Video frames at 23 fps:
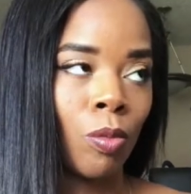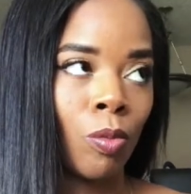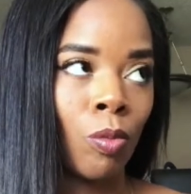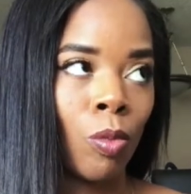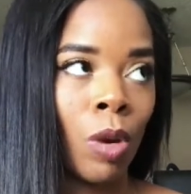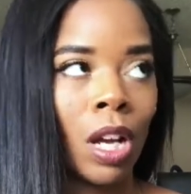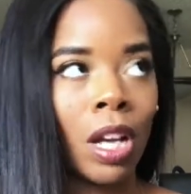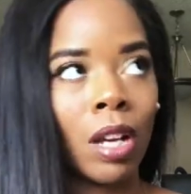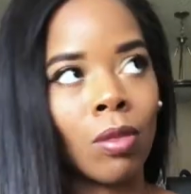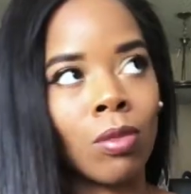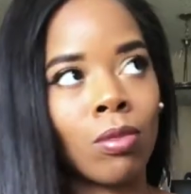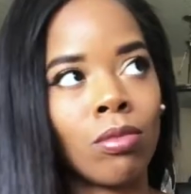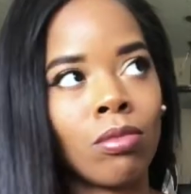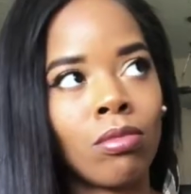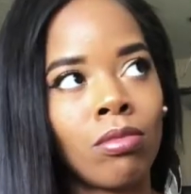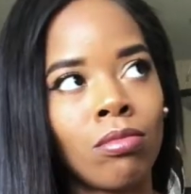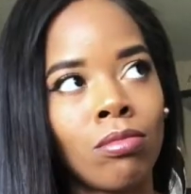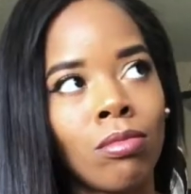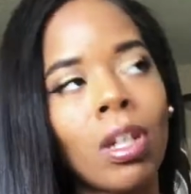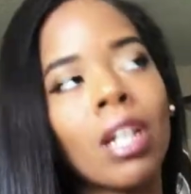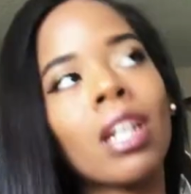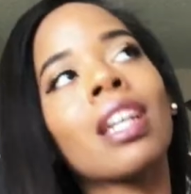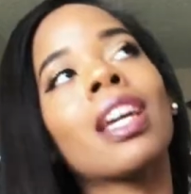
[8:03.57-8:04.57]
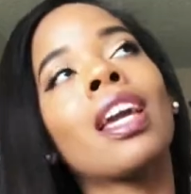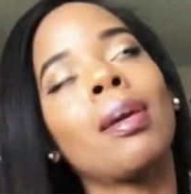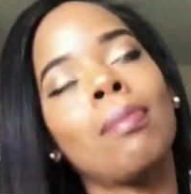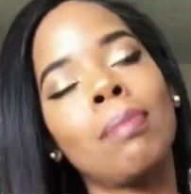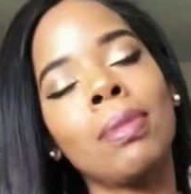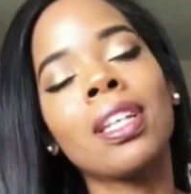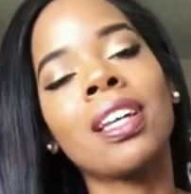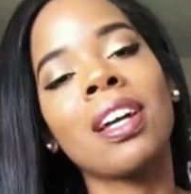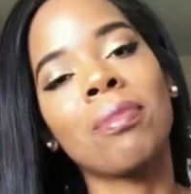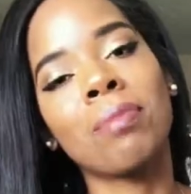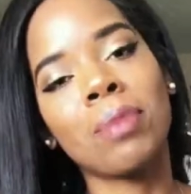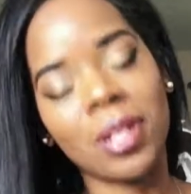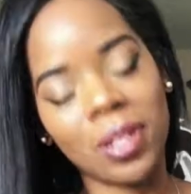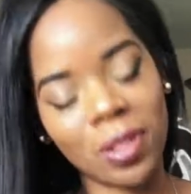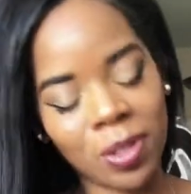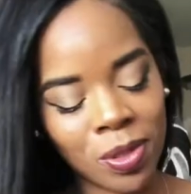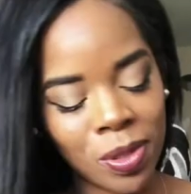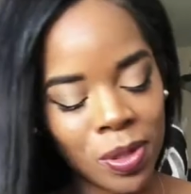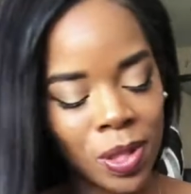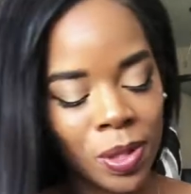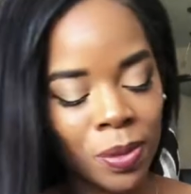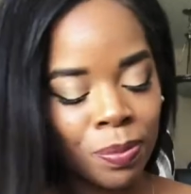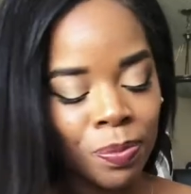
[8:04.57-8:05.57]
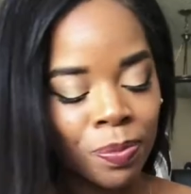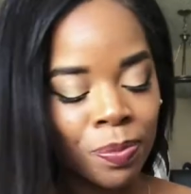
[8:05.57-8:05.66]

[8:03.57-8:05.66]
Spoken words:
What can become good news.